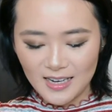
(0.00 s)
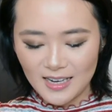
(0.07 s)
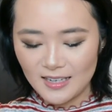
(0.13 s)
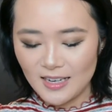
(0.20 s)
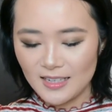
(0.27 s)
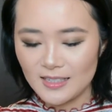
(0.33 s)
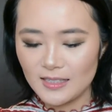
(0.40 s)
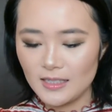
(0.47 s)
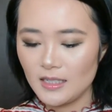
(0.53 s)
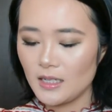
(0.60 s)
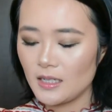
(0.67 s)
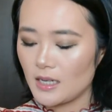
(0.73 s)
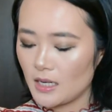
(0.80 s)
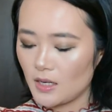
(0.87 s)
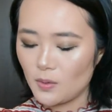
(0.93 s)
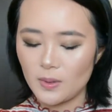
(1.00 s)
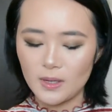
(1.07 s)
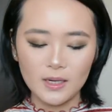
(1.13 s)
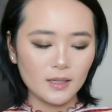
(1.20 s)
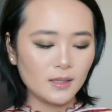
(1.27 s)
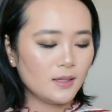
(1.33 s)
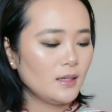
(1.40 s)
then let's see another
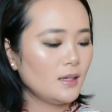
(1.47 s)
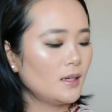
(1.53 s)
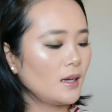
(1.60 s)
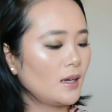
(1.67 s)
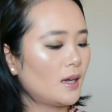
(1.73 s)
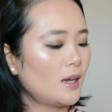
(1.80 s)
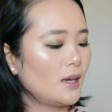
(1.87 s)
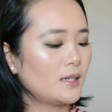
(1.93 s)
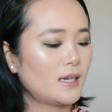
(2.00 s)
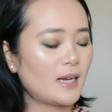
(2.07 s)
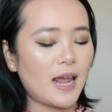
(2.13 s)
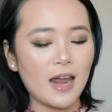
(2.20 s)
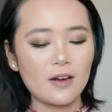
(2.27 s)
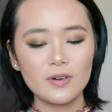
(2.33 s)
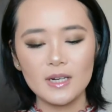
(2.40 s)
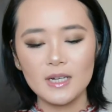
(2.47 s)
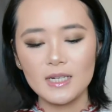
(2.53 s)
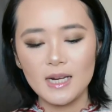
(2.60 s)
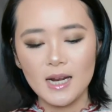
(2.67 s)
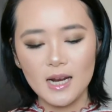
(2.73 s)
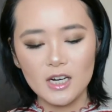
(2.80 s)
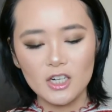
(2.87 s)
one. It's the
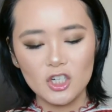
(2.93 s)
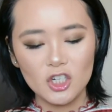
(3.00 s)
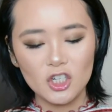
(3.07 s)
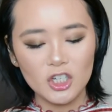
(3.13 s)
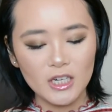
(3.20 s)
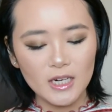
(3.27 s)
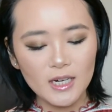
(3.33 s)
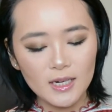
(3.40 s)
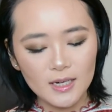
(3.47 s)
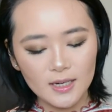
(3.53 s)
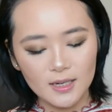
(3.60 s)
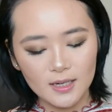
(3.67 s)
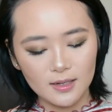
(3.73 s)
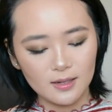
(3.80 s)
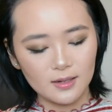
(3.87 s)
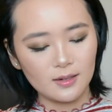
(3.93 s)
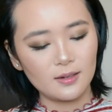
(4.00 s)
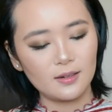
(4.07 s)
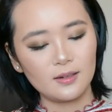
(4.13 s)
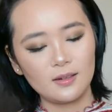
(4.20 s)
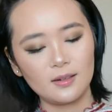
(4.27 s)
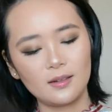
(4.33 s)
Everyday Cheek.
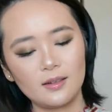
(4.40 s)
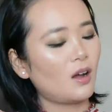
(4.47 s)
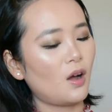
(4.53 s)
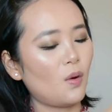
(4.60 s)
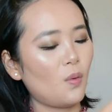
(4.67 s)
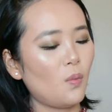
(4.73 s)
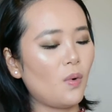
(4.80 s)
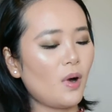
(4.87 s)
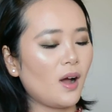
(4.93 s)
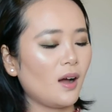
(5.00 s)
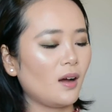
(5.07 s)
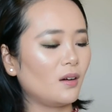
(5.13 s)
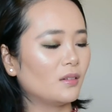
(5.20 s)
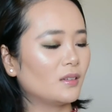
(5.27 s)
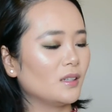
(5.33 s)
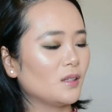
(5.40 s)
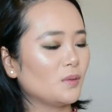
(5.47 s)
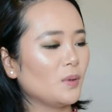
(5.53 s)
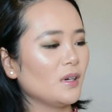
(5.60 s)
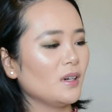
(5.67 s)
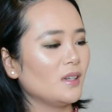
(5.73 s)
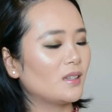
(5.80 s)
Wow,
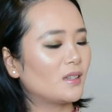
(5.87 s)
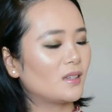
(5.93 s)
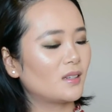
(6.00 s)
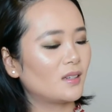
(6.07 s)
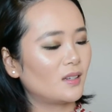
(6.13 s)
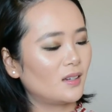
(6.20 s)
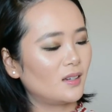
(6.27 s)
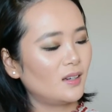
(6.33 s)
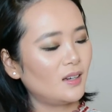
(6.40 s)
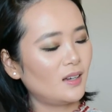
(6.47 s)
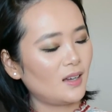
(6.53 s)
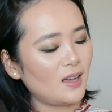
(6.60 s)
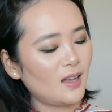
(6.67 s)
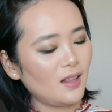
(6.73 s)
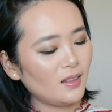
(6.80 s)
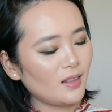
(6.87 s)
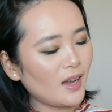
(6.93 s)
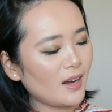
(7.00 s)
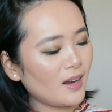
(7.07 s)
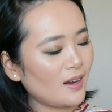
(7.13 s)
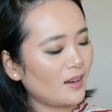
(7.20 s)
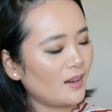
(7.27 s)
this one is
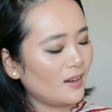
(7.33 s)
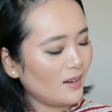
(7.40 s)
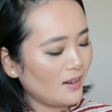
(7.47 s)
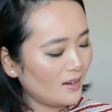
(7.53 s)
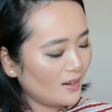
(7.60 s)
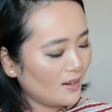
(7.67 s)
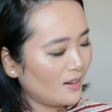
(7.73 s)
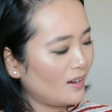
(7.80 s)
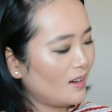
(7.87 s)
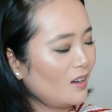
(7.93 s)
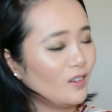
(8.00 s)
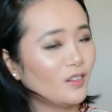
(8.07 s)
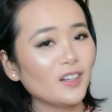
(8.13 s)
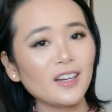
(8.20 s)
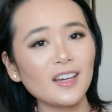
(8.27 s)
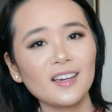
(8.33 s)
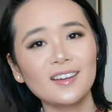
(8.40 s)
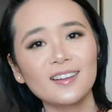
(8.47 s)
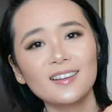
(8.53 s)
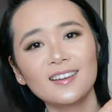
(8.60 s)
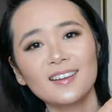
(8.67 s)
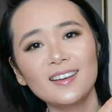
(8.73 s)
like, look
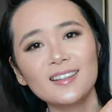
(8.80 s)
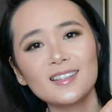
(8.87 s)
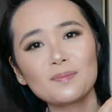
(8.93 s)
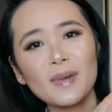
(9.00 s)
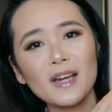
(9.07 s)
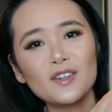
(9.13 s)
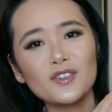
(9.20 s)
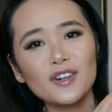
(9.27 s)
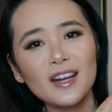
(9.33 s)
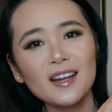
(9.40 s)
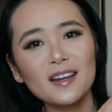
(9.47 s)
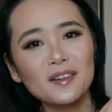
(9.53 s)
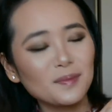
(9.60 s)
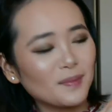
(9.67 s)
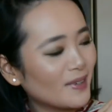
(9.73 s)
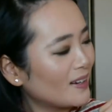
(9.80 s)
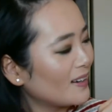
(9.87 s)
at, it's my dream.